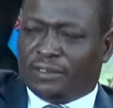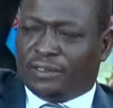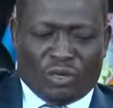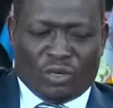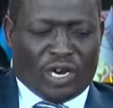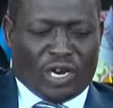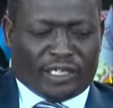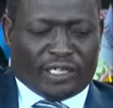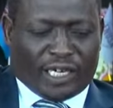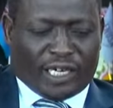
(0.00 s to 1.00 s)
You get
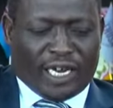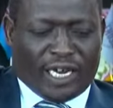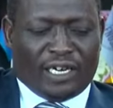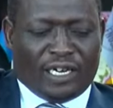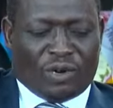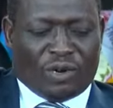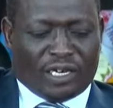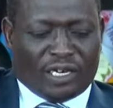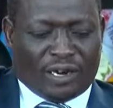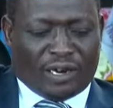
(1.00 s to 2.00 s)
chicken, you
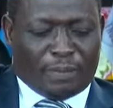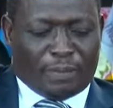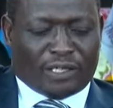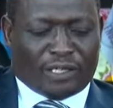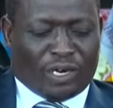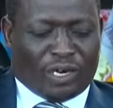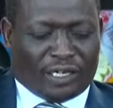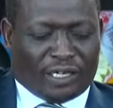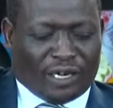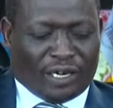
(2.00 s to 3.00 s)
get rabbit, you get
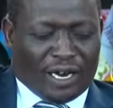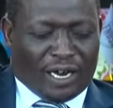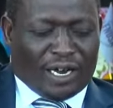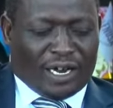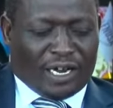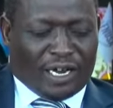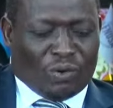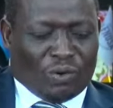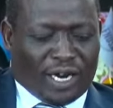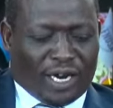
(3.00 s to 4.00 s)

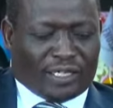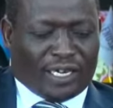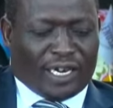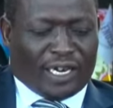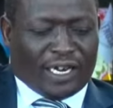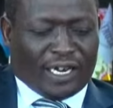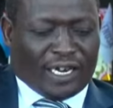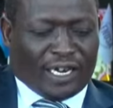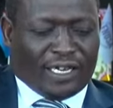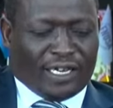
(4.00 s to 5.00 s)

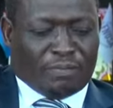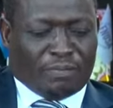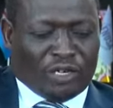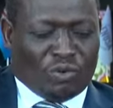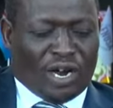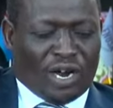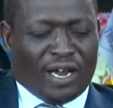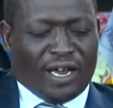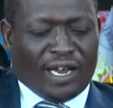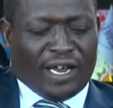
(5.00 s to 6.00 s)
this manure
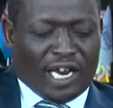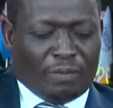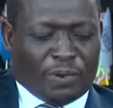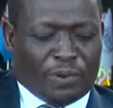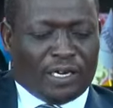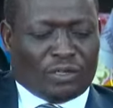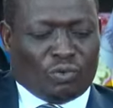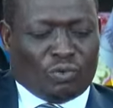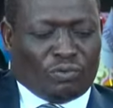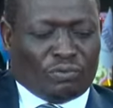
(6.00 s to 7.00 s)
helping
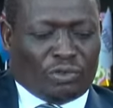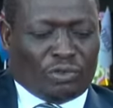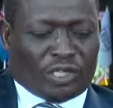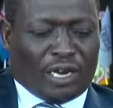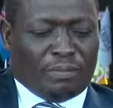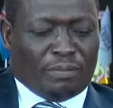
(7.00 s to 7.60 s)
to do some